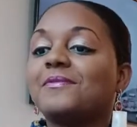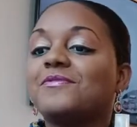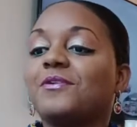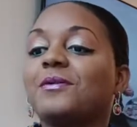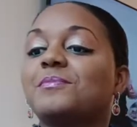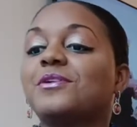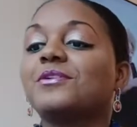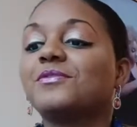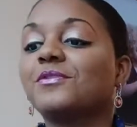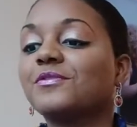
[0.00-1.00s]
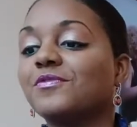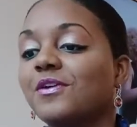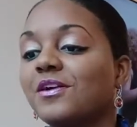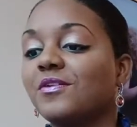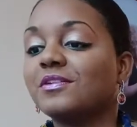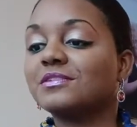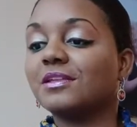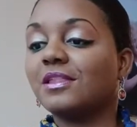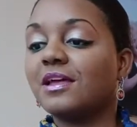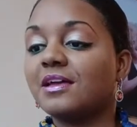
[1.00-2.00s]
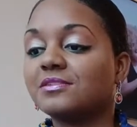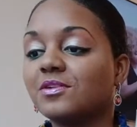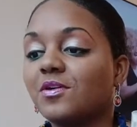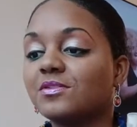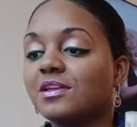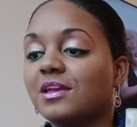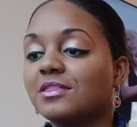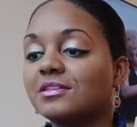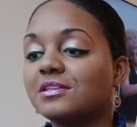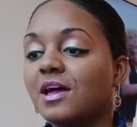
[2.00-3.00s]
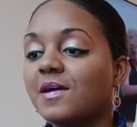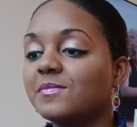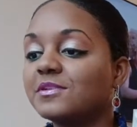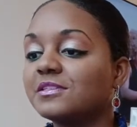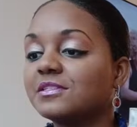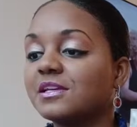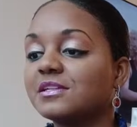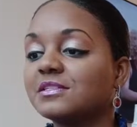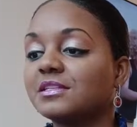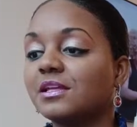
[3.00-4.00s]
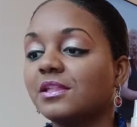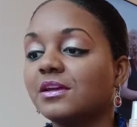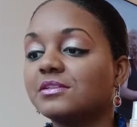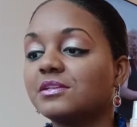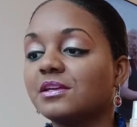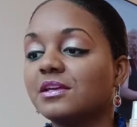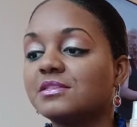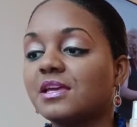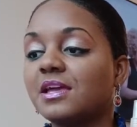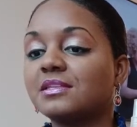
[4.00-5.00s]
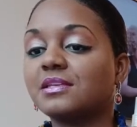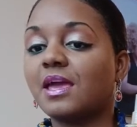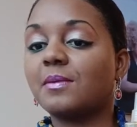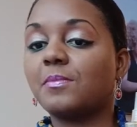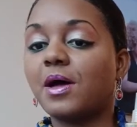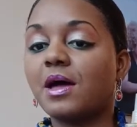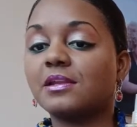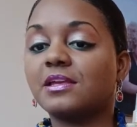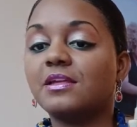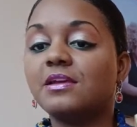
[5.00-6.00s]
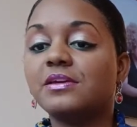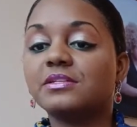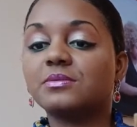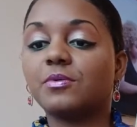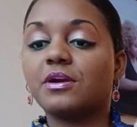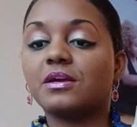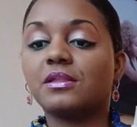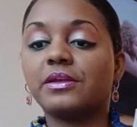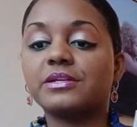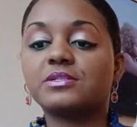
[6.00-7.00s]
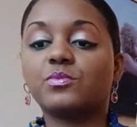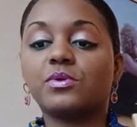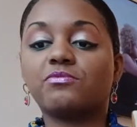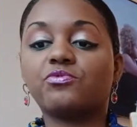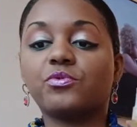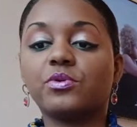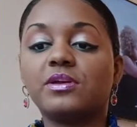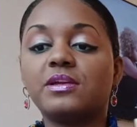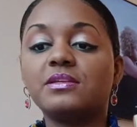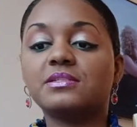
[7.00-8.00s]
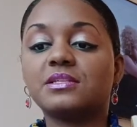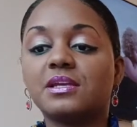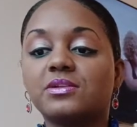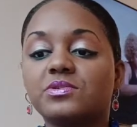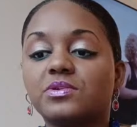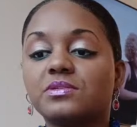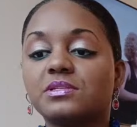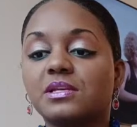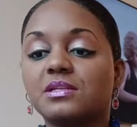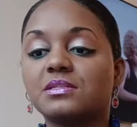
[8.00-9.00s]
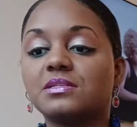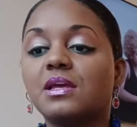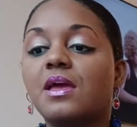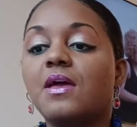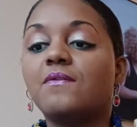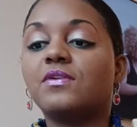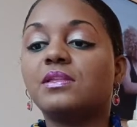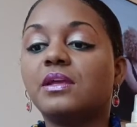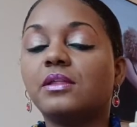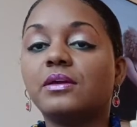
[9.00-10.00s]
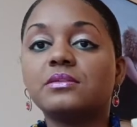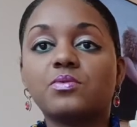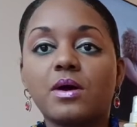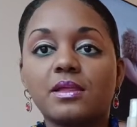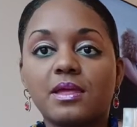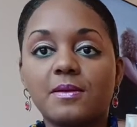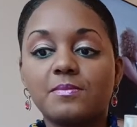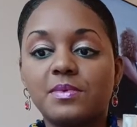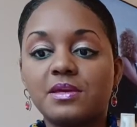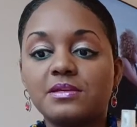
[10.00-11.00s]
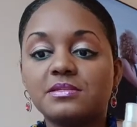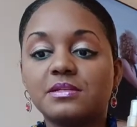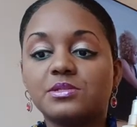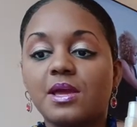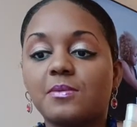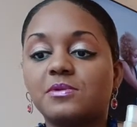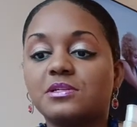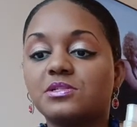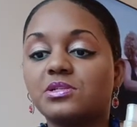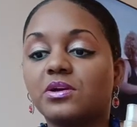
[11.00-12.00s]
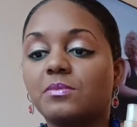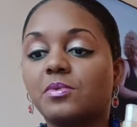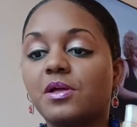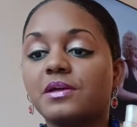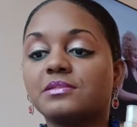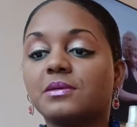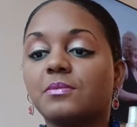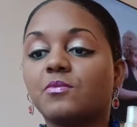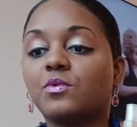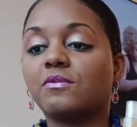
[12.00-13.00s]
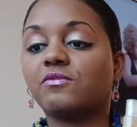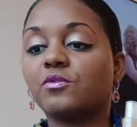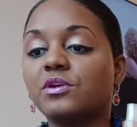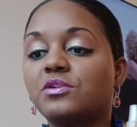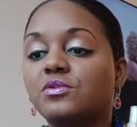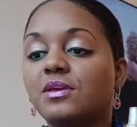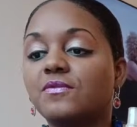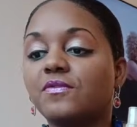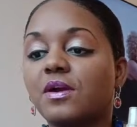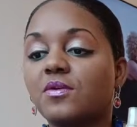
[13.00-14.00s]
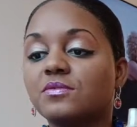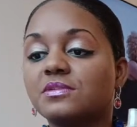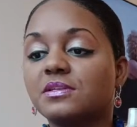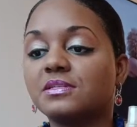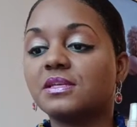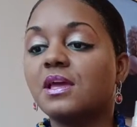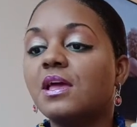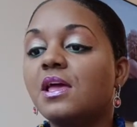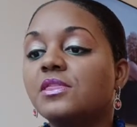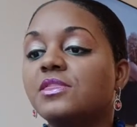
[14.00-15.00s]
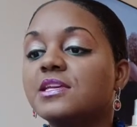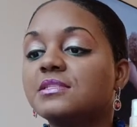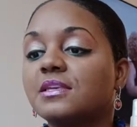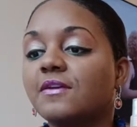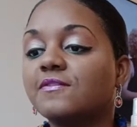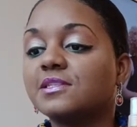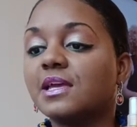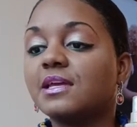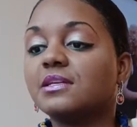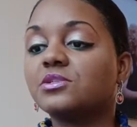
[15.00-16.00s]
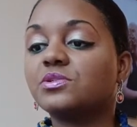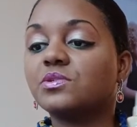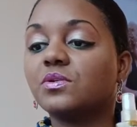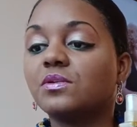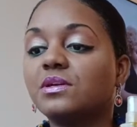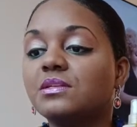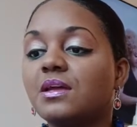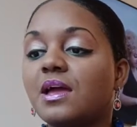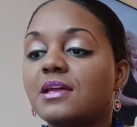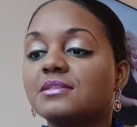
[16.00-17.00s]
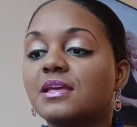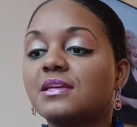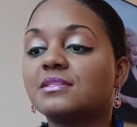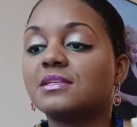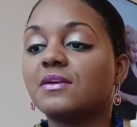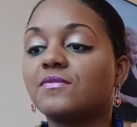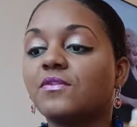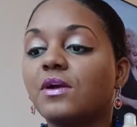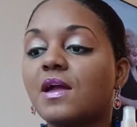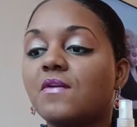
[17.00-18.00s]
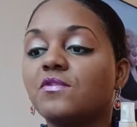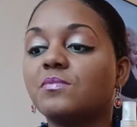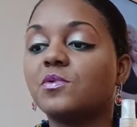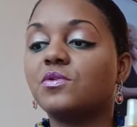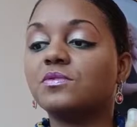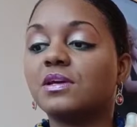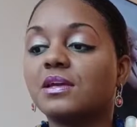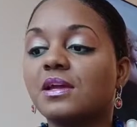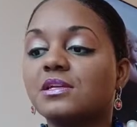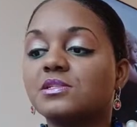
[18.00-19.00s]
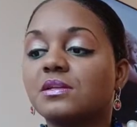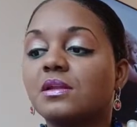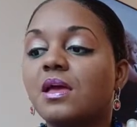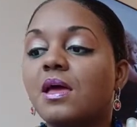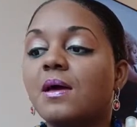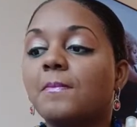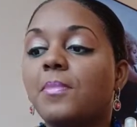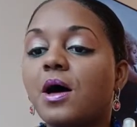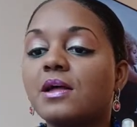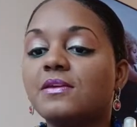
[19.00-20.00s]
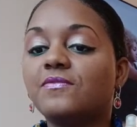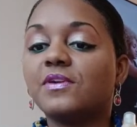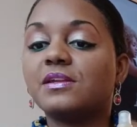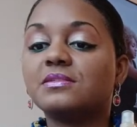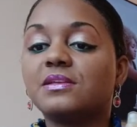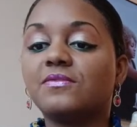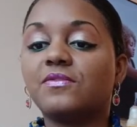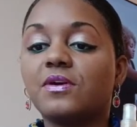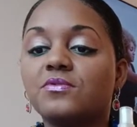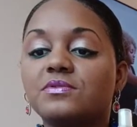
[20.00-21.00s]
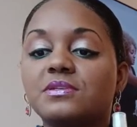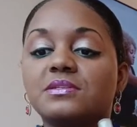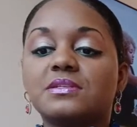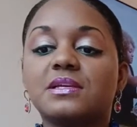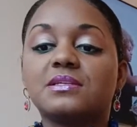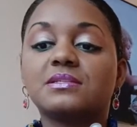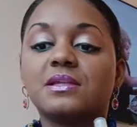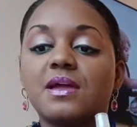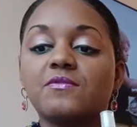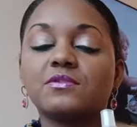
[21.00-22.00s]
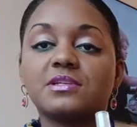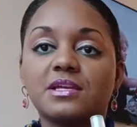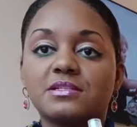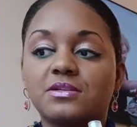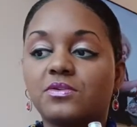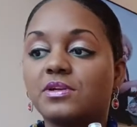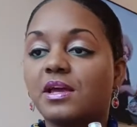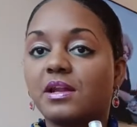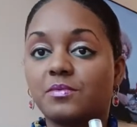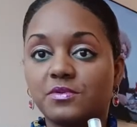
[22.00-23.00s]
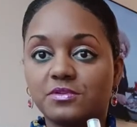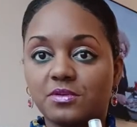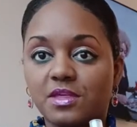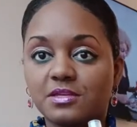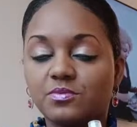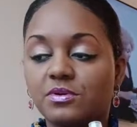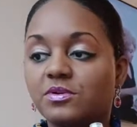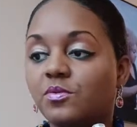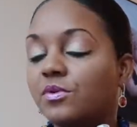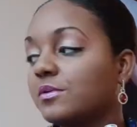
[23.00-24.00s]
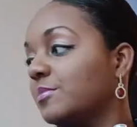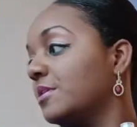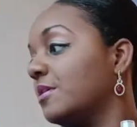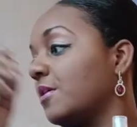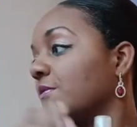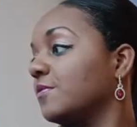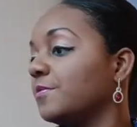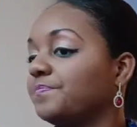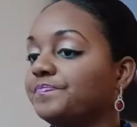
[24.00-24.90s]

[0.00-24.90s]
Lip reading: For a beautiful fragrance to last all day. The Timeless Scents collection contains a body spray collection with 3 signature scents: Vanilla Twilight Mist, Japanese Cherry Blossom, with 3 unique fragrances. This gift set surely has a scent for every mood and occasion. Body Fantasy Fragrances is never tested on animals, so that's where you'll want to be careful.